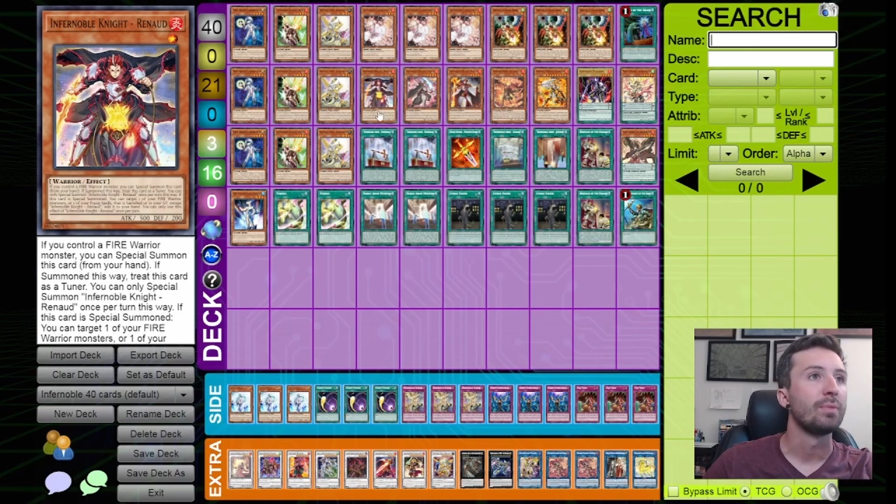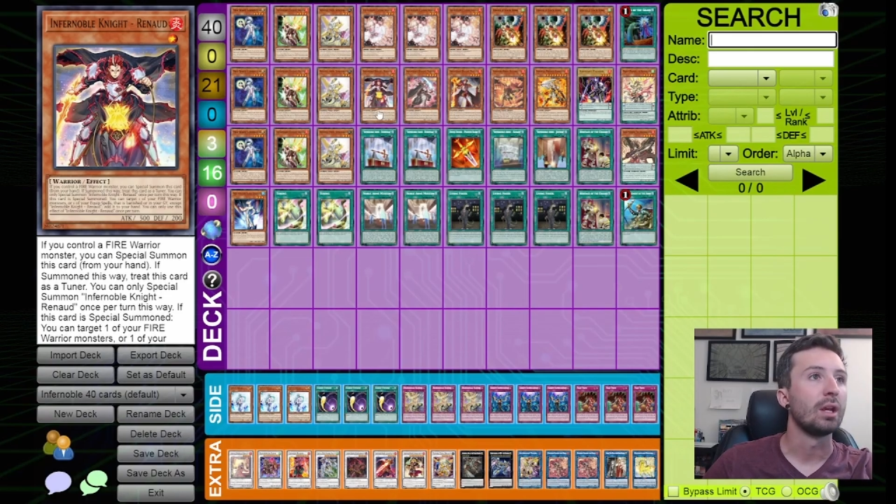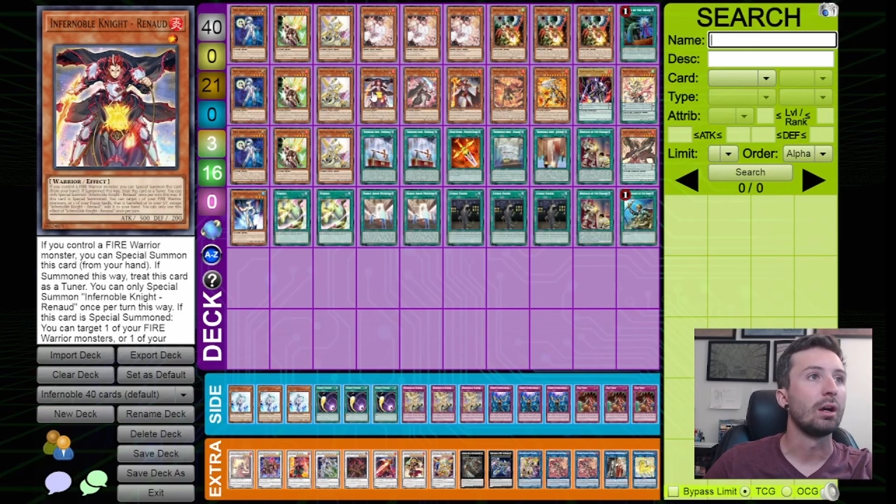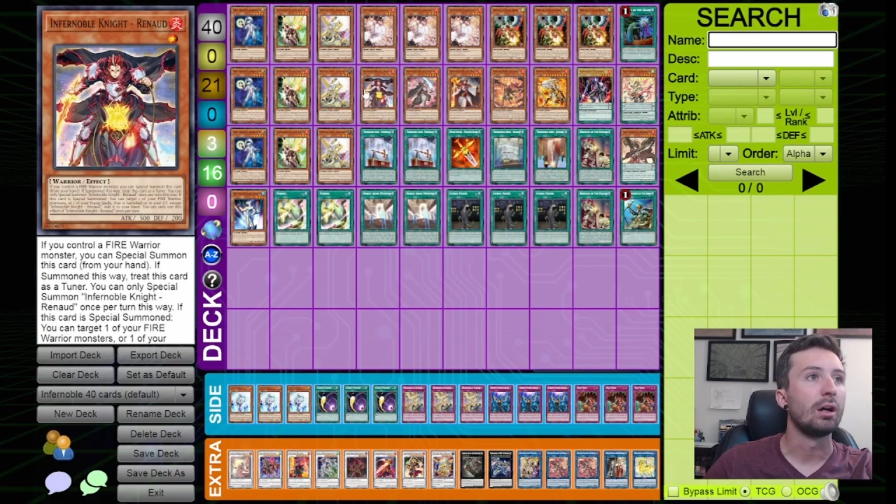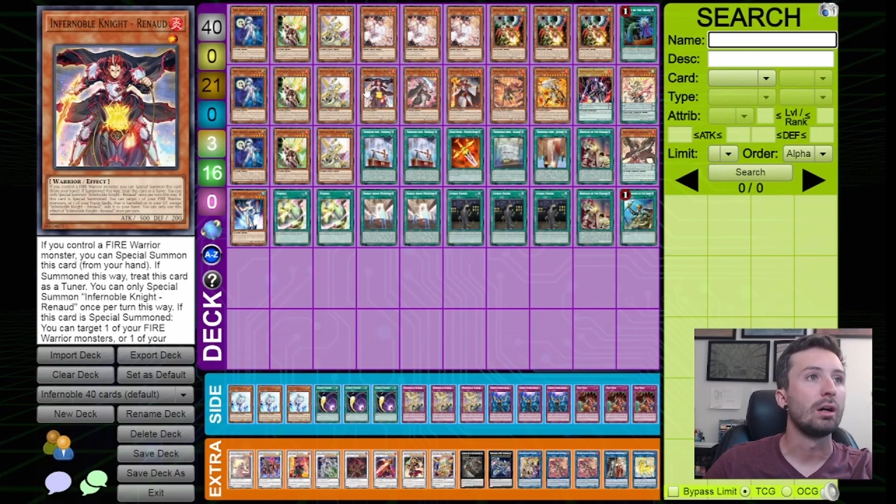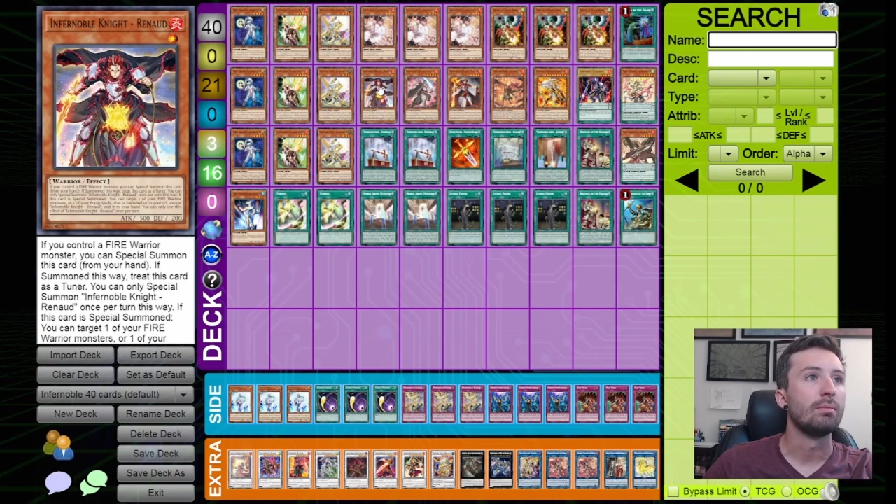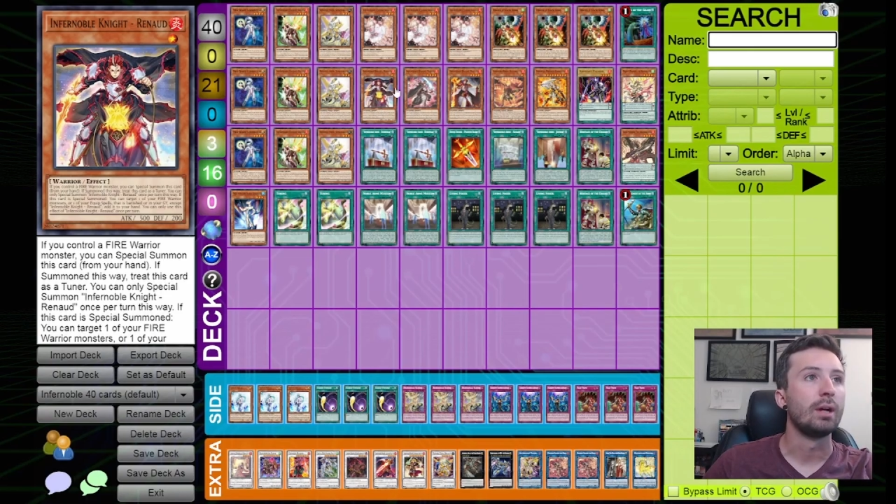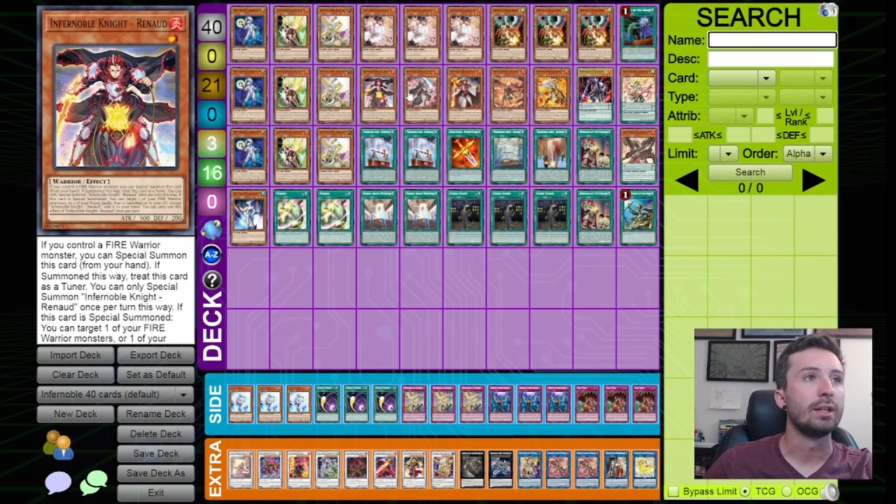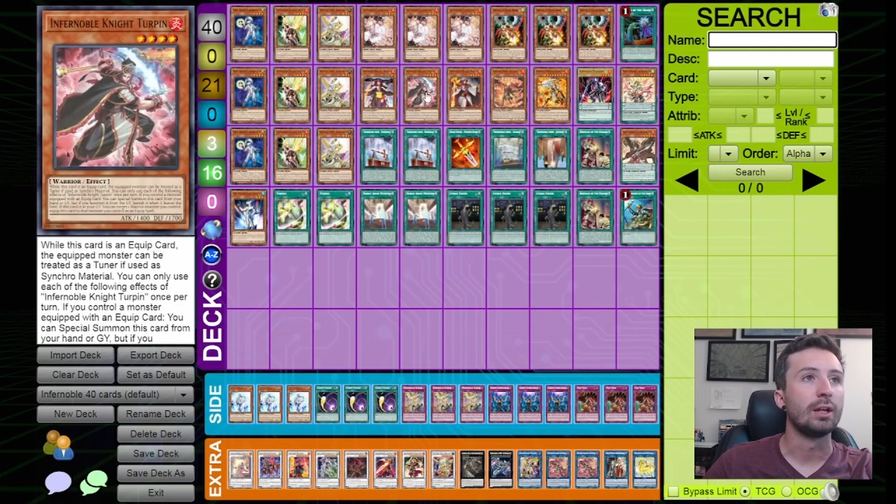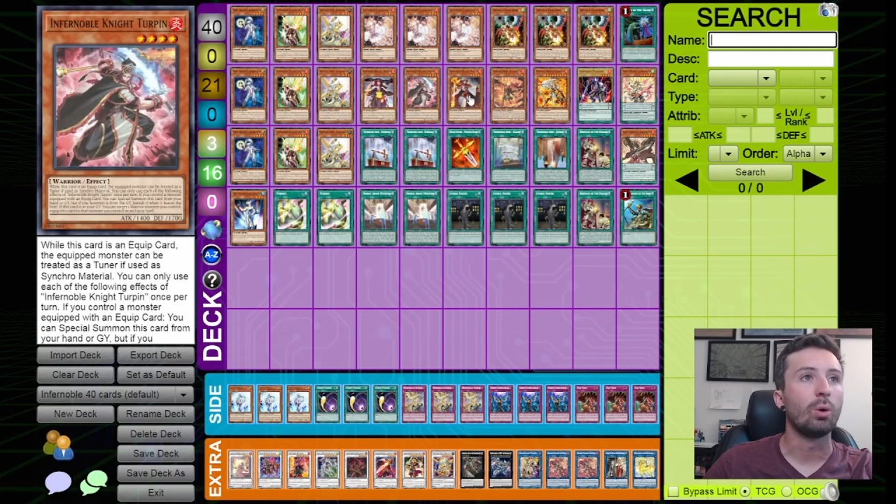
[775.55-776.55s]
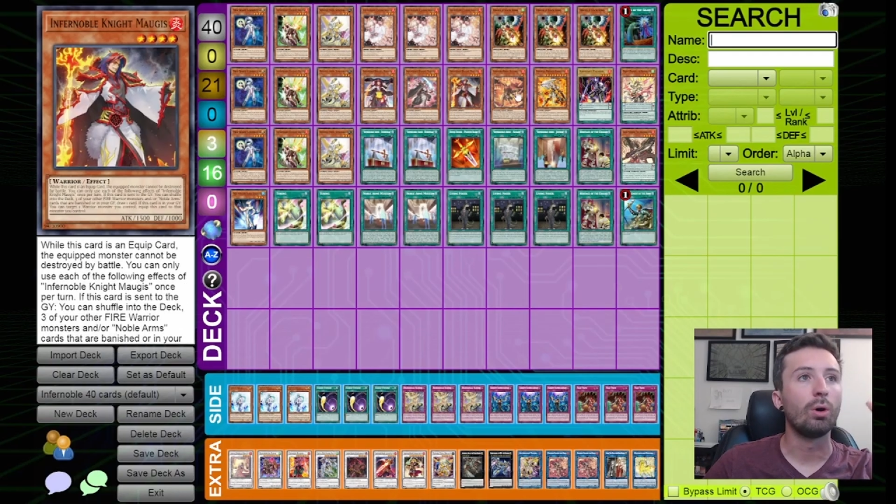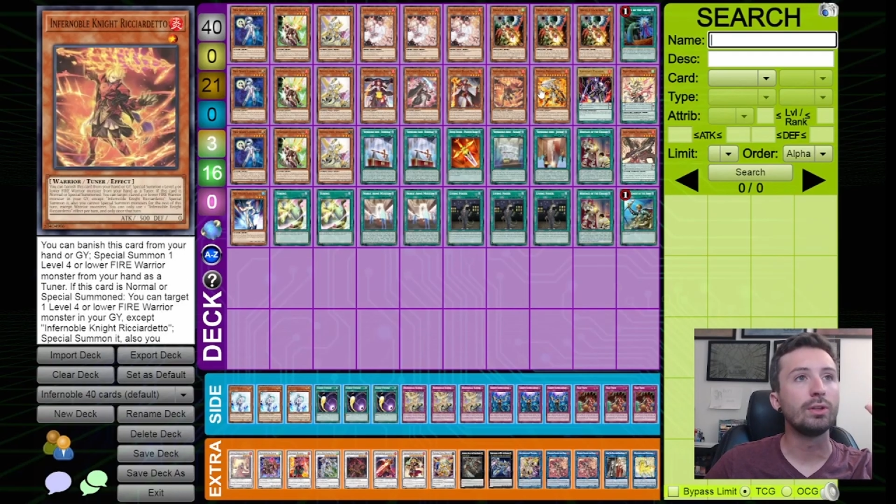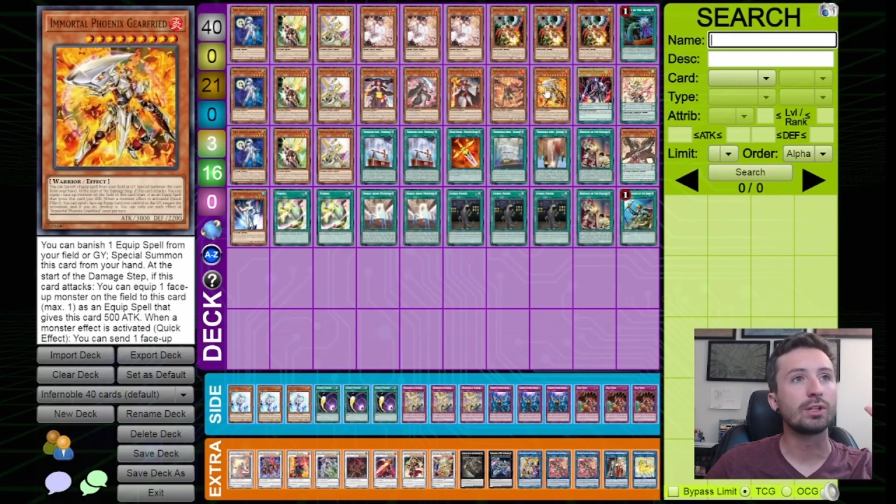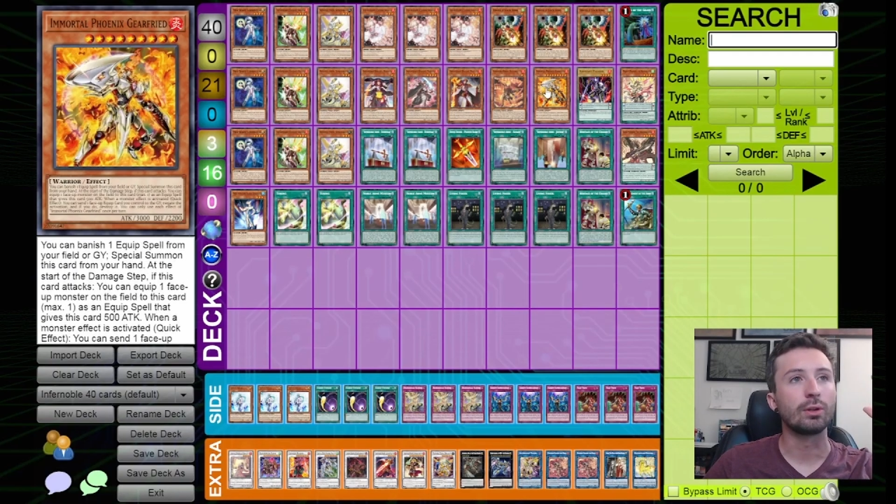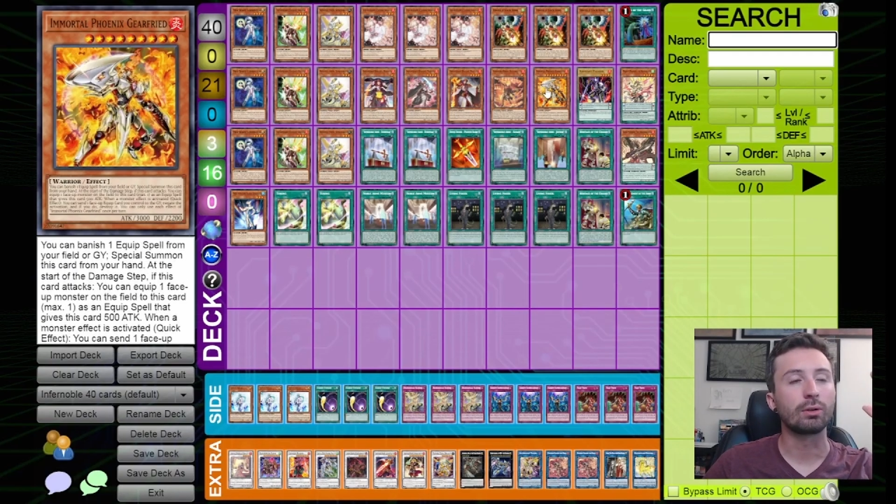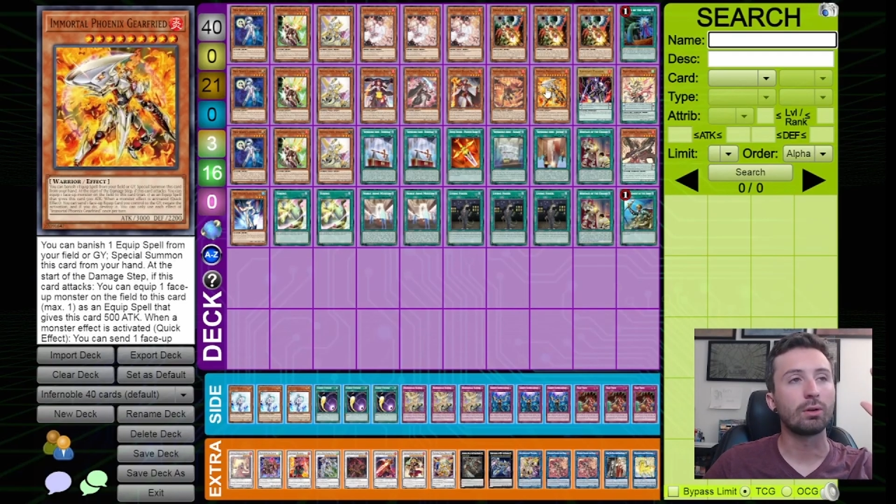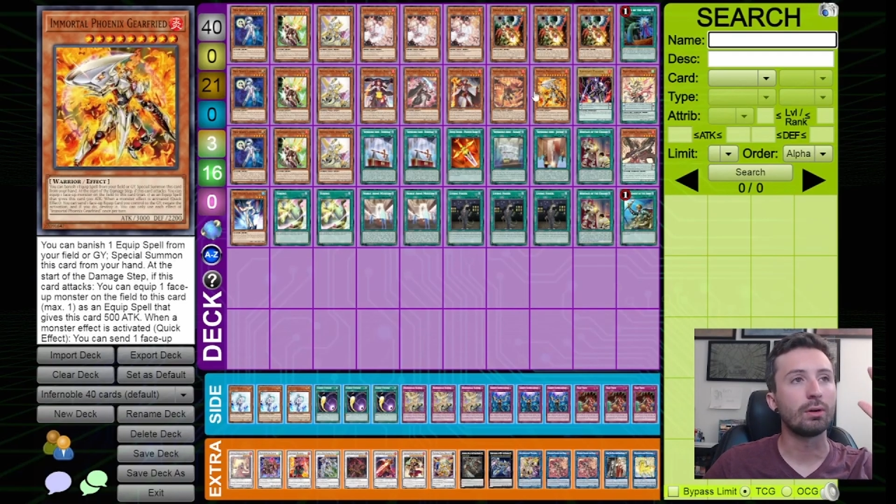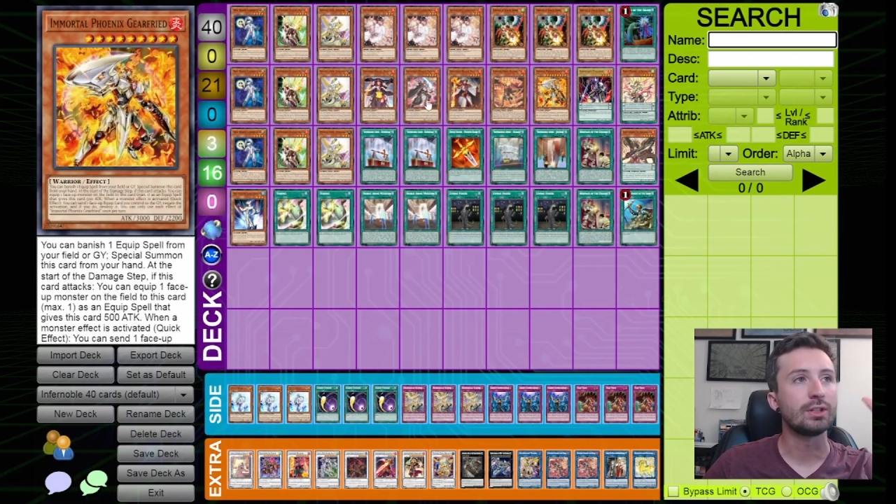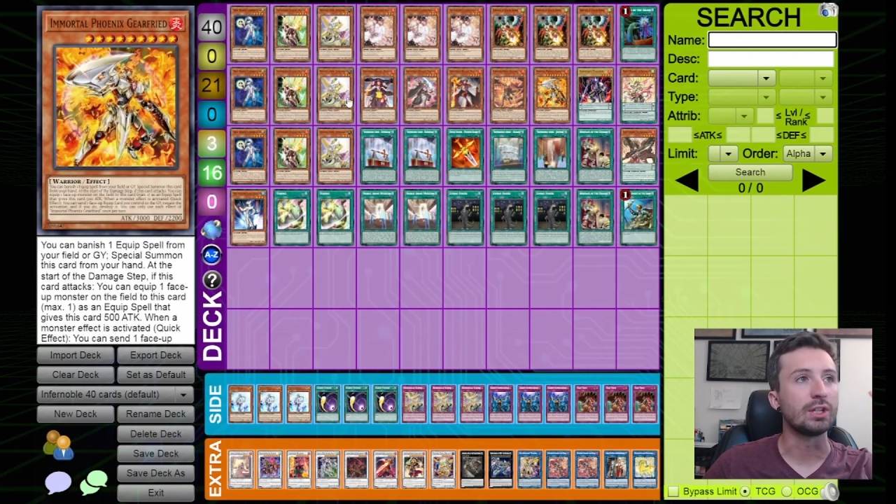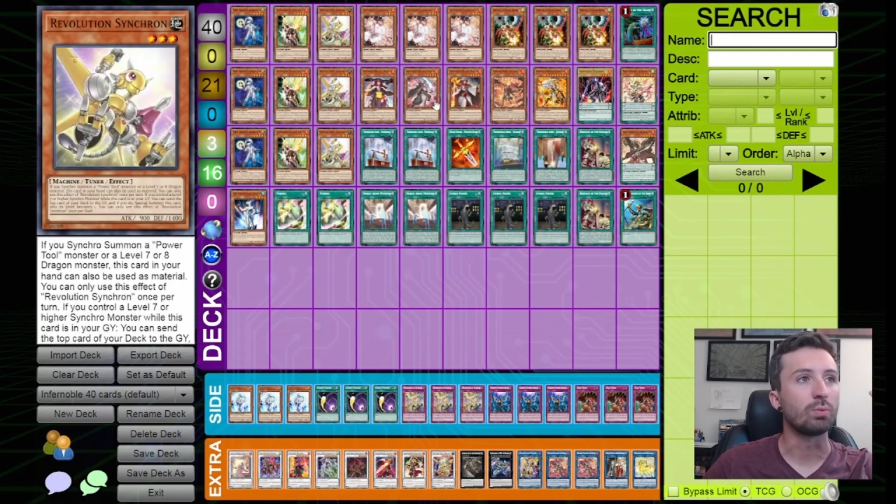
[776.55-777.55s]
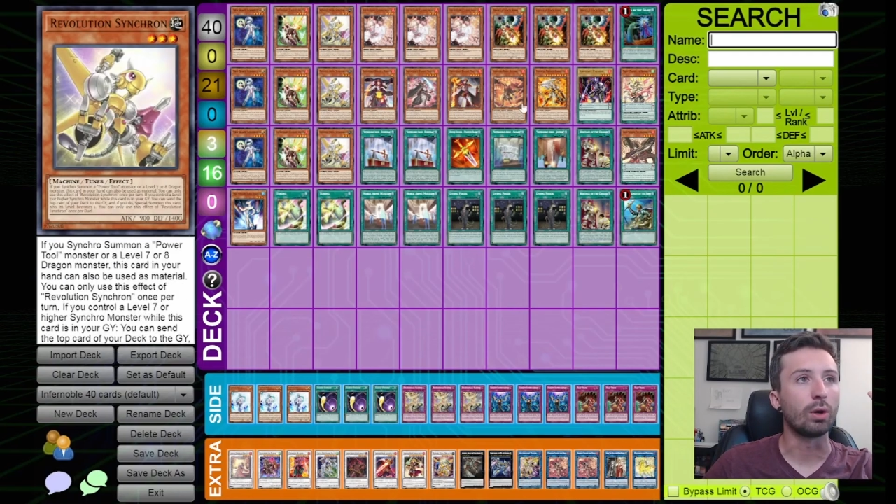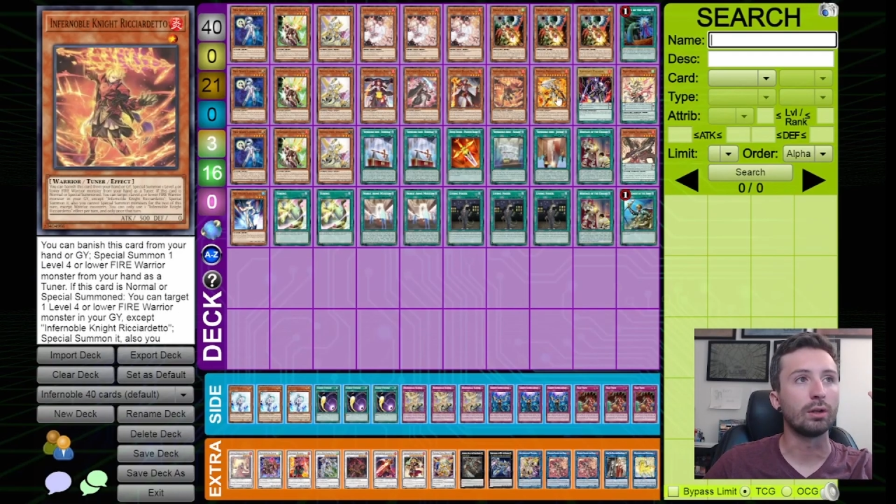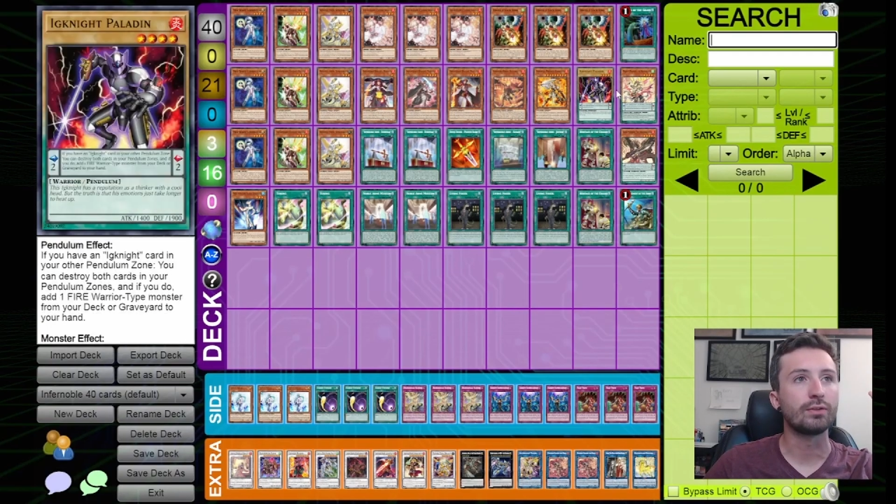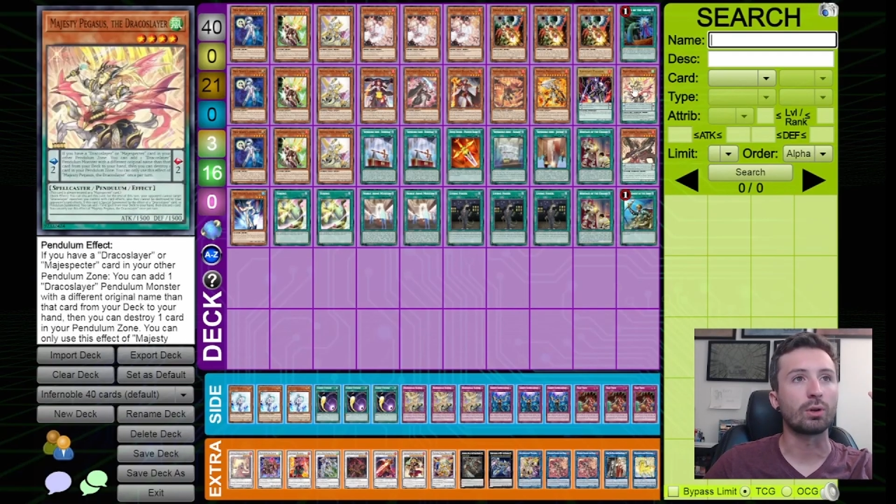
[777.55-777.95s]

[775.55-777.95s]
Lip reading: And then all of these other cards, these 1-ofs,